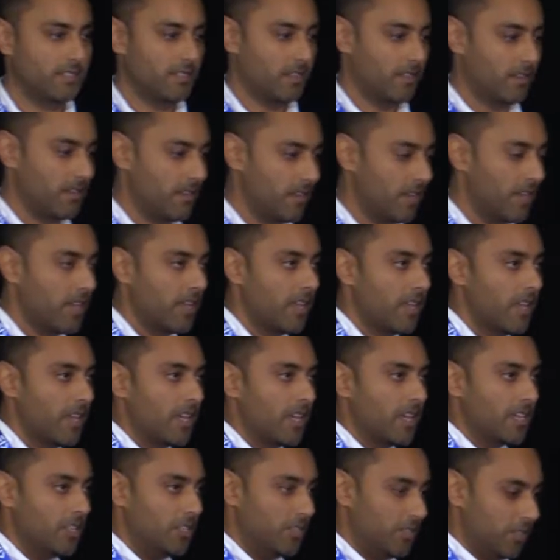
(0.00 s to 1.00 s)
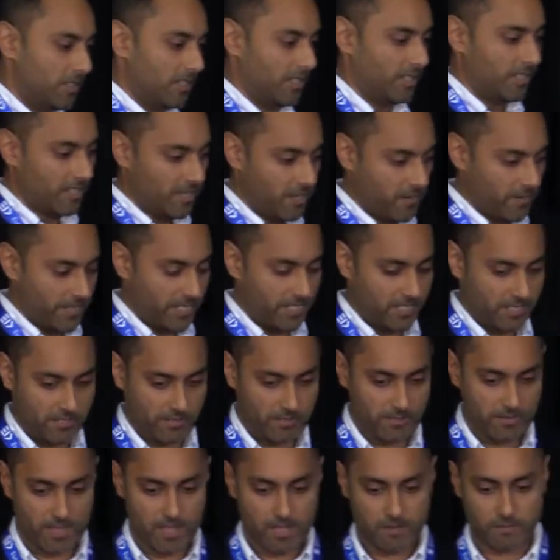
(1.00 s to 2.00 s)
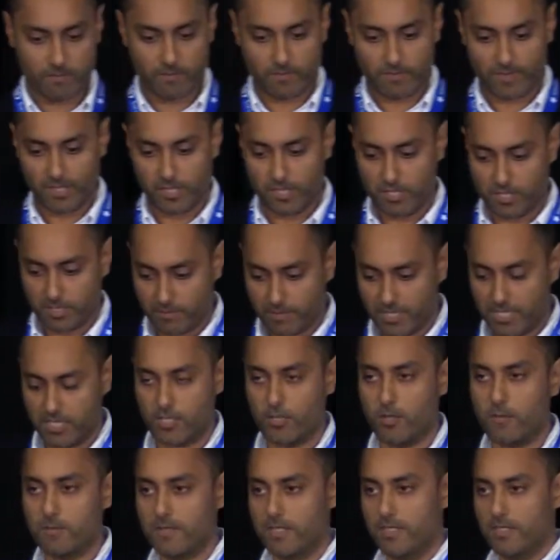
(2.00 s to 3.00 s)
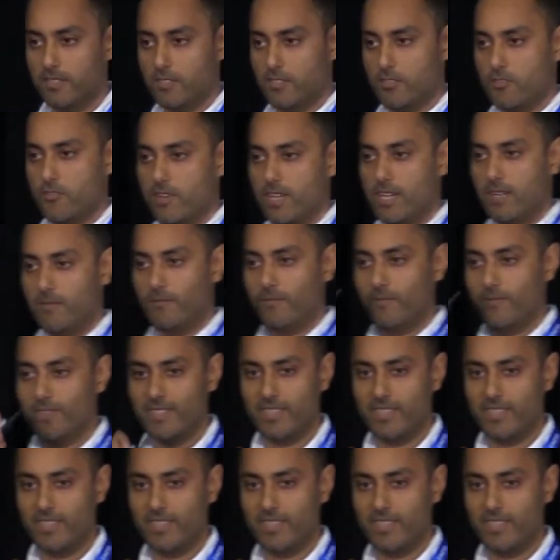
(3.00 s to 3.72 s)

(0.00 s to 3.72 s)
So you used to go into, you used to be stopped in the street,